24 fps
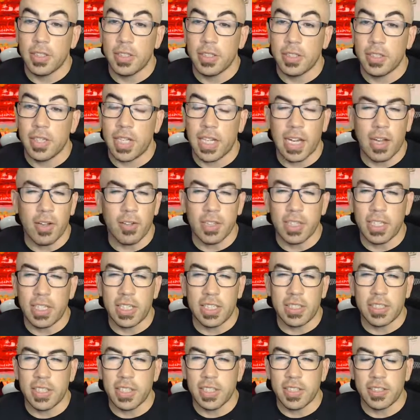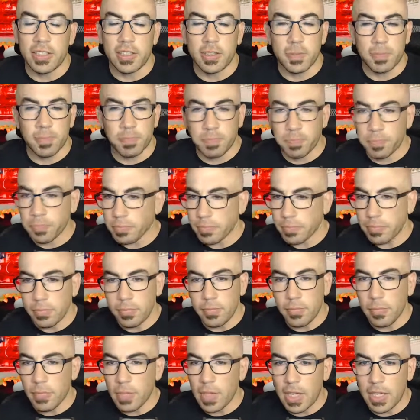like out in the distance.
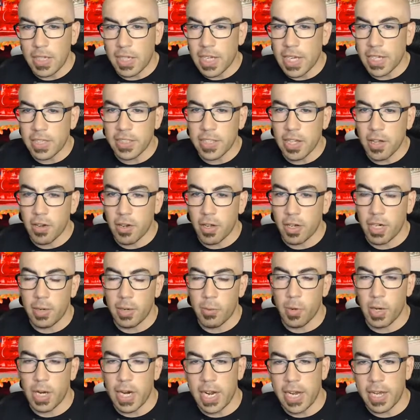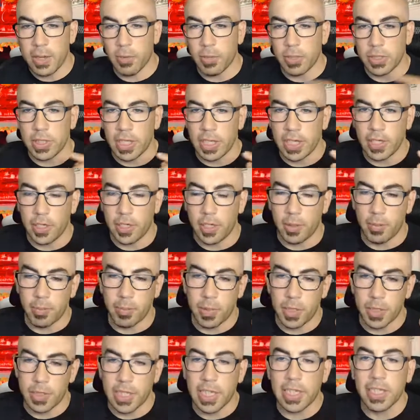cast out on it. And what I had was like
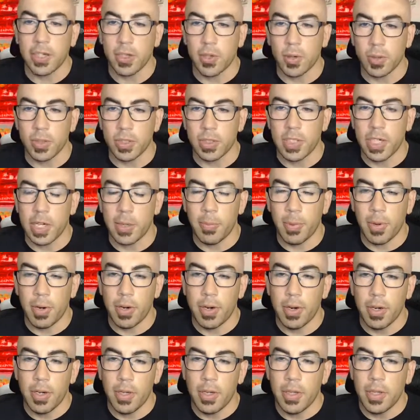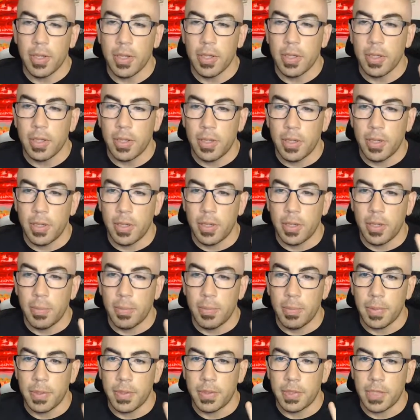it's like a Colt Sniper.
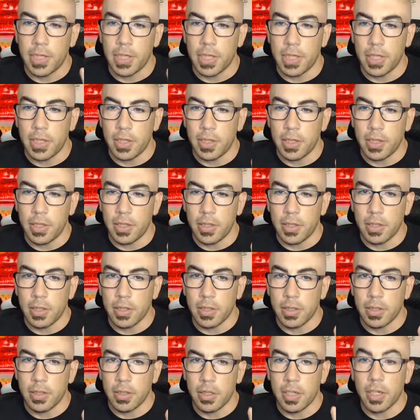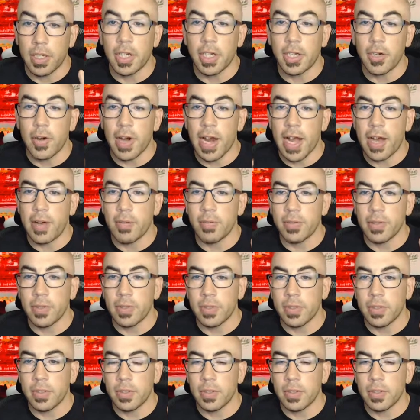It's the Lucky Craft
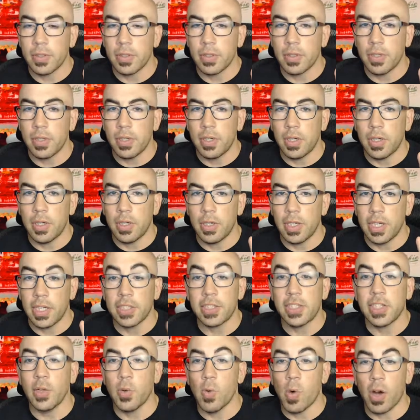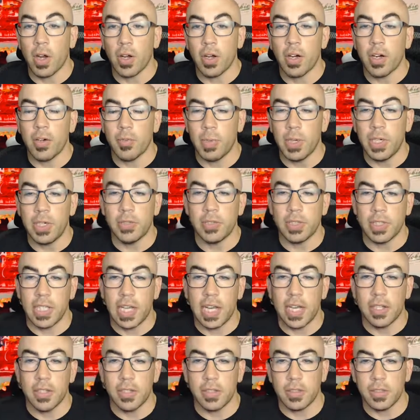SD Wander. I've been using
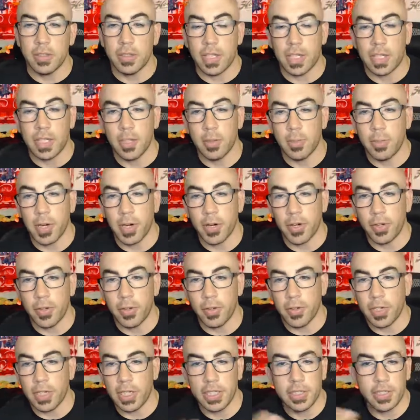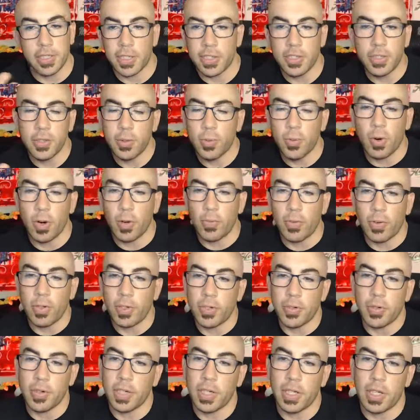that. They kill barracuda. It should work for
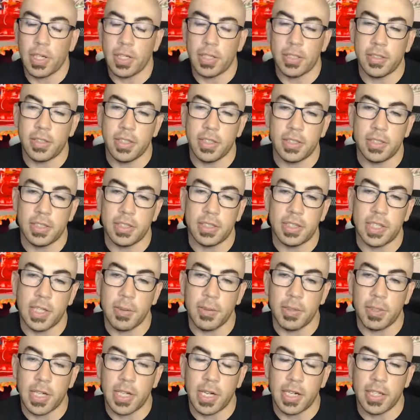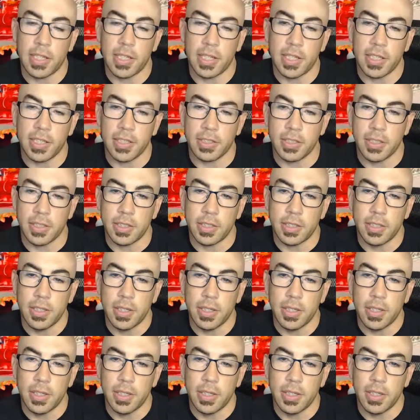tuna. It's the same kind of thing as a